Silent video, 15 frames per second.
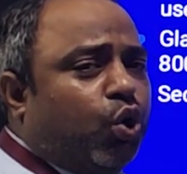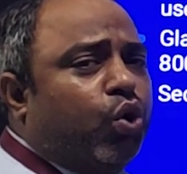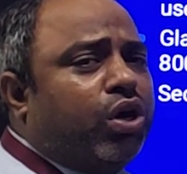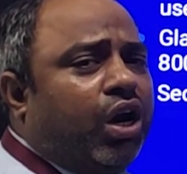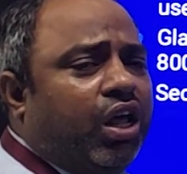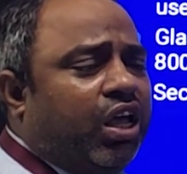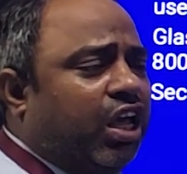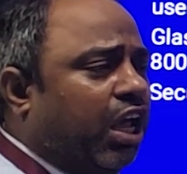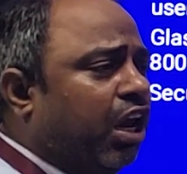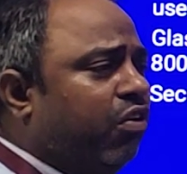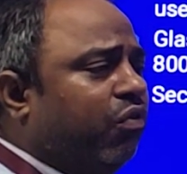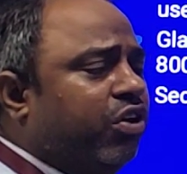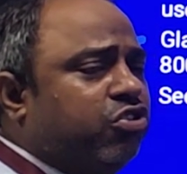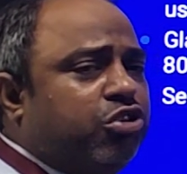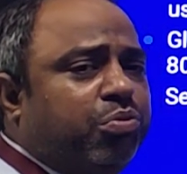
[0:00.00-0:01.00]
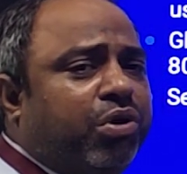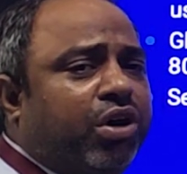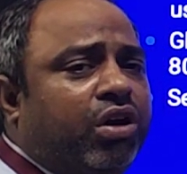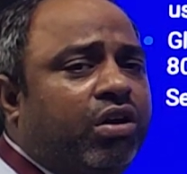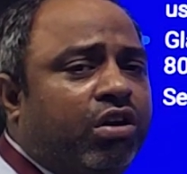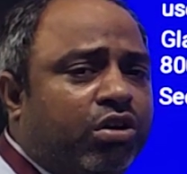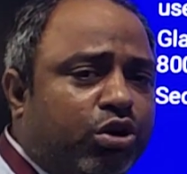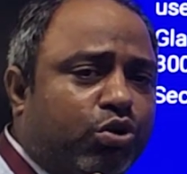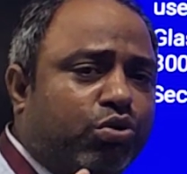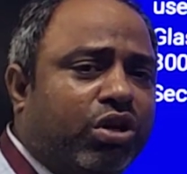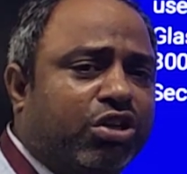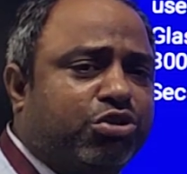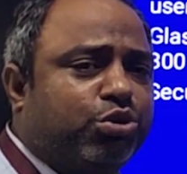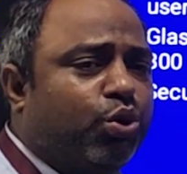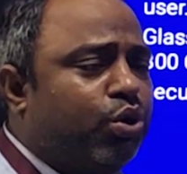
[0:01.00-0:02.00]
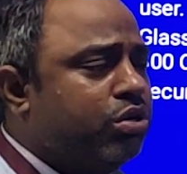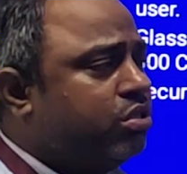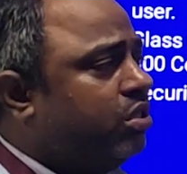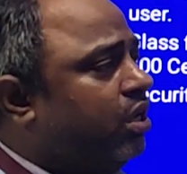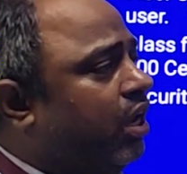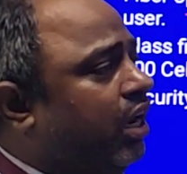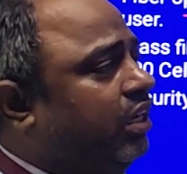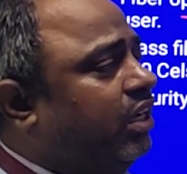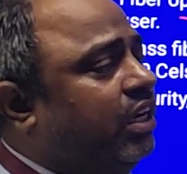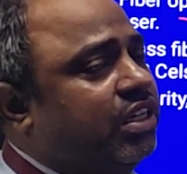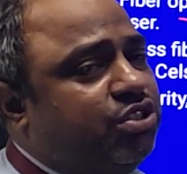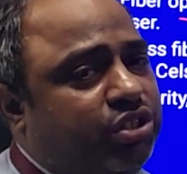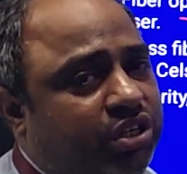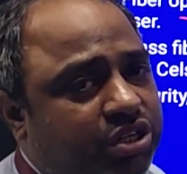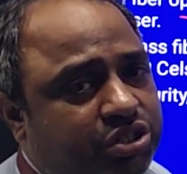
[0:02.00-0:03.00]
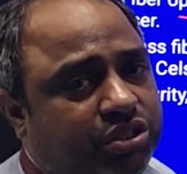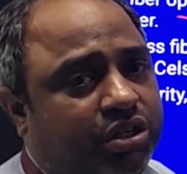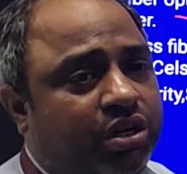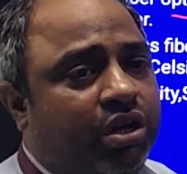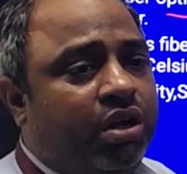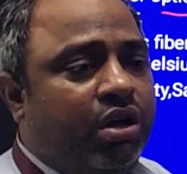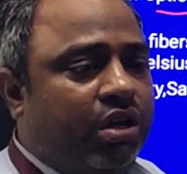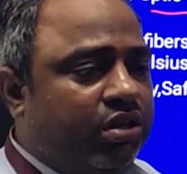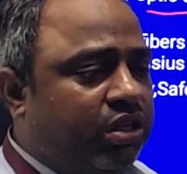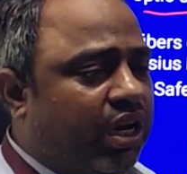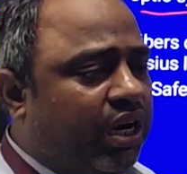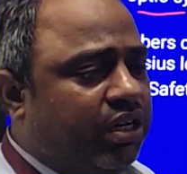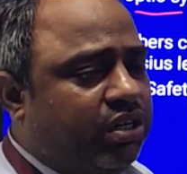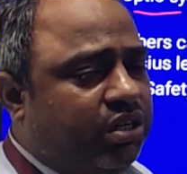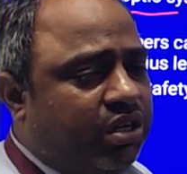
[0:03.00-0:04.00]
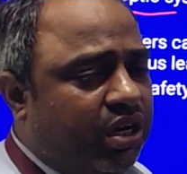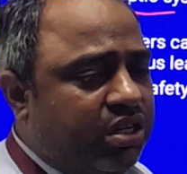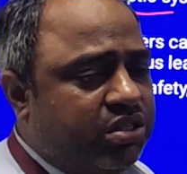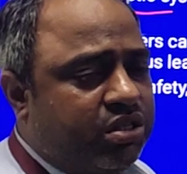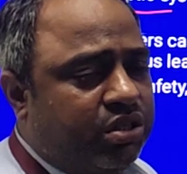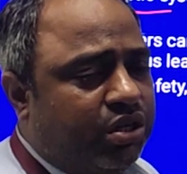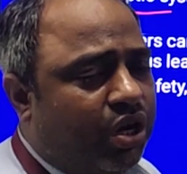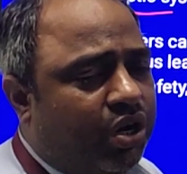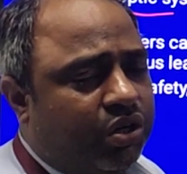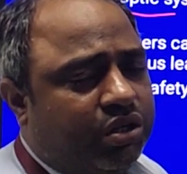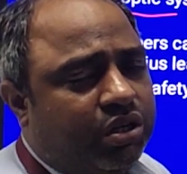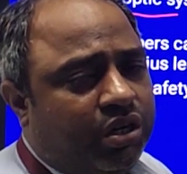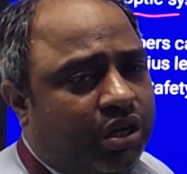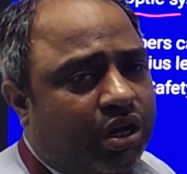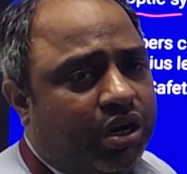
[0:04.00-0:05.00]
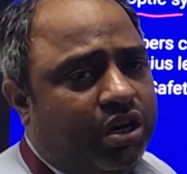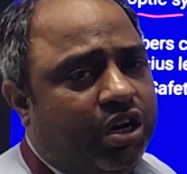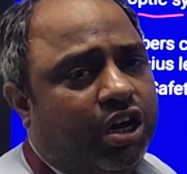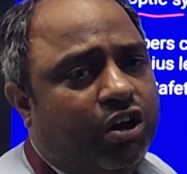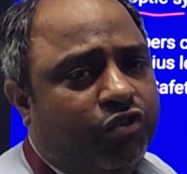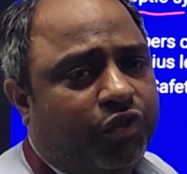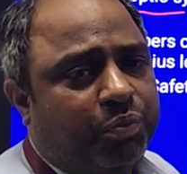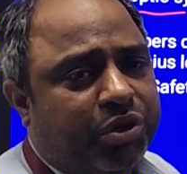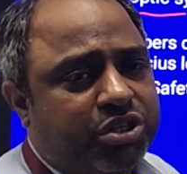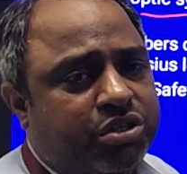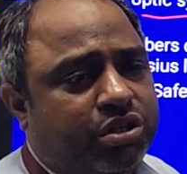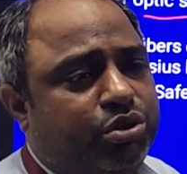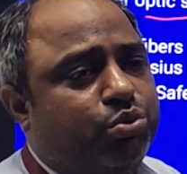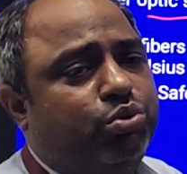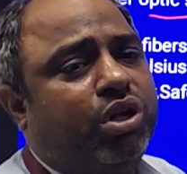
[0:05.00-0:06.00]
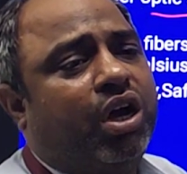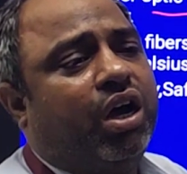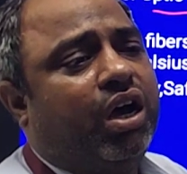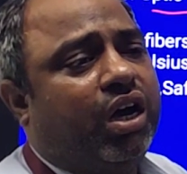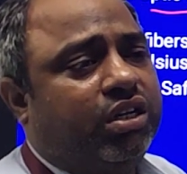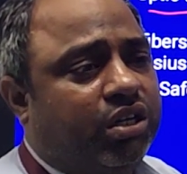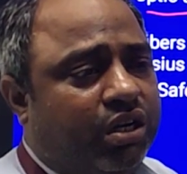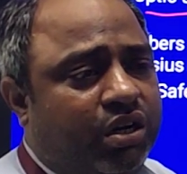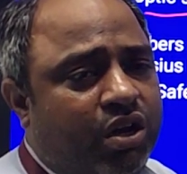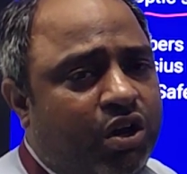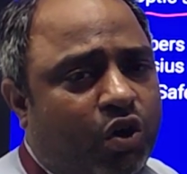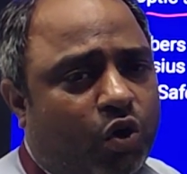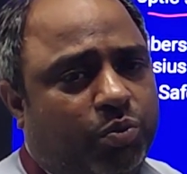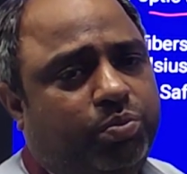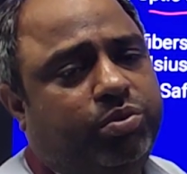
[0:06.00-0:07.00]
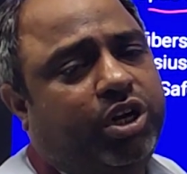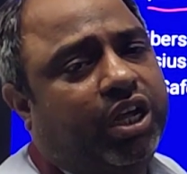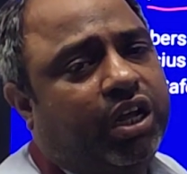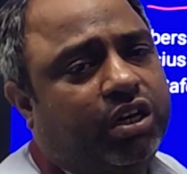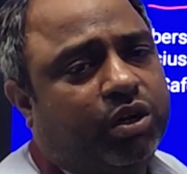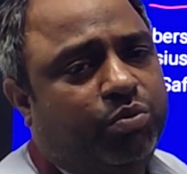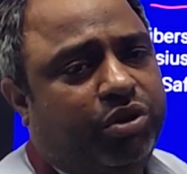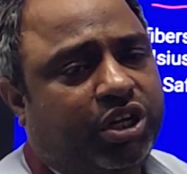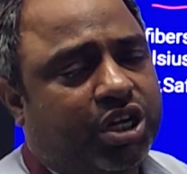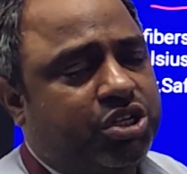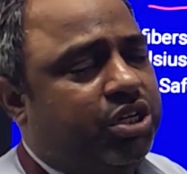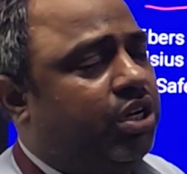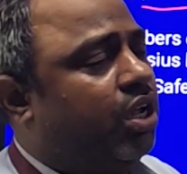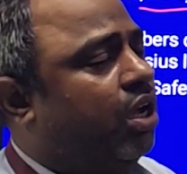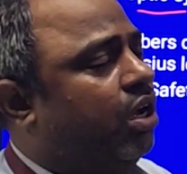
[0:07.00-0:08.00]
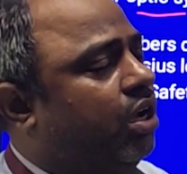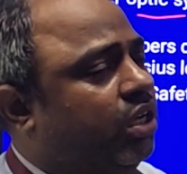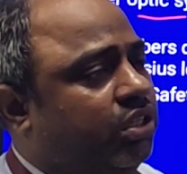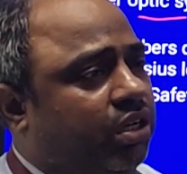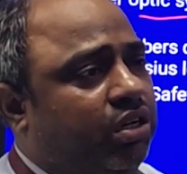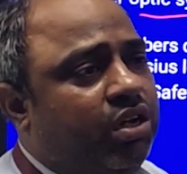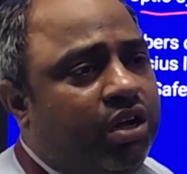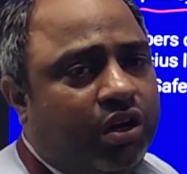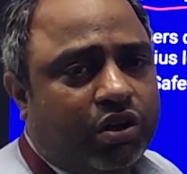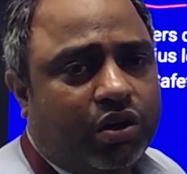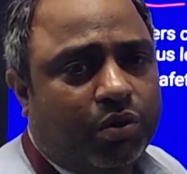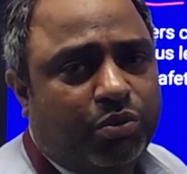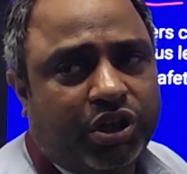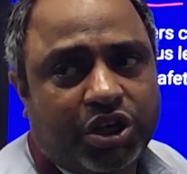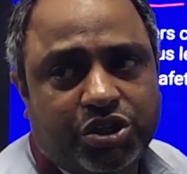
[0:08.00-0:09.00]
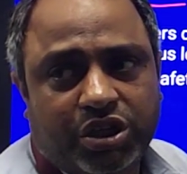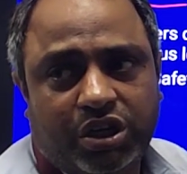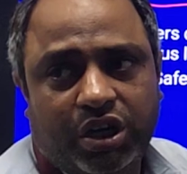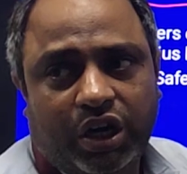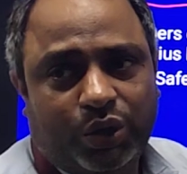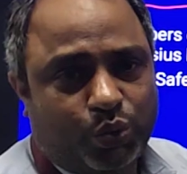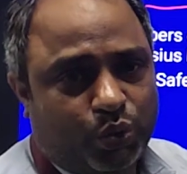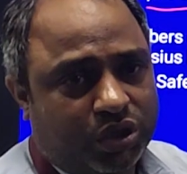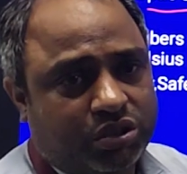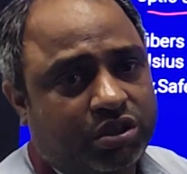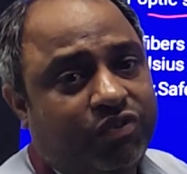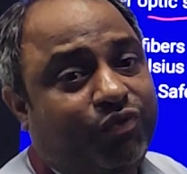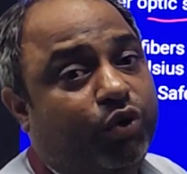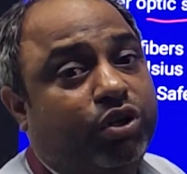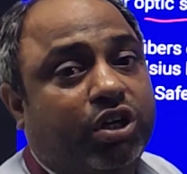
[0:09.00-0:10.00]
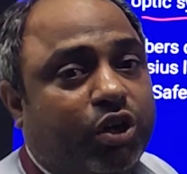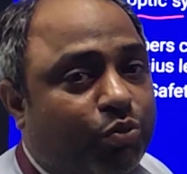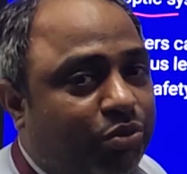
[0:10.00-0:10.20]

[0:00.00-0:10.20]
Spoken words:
totally invisible to the source and the destination. That is not a none of a business to the other optical communication or other communication networks for the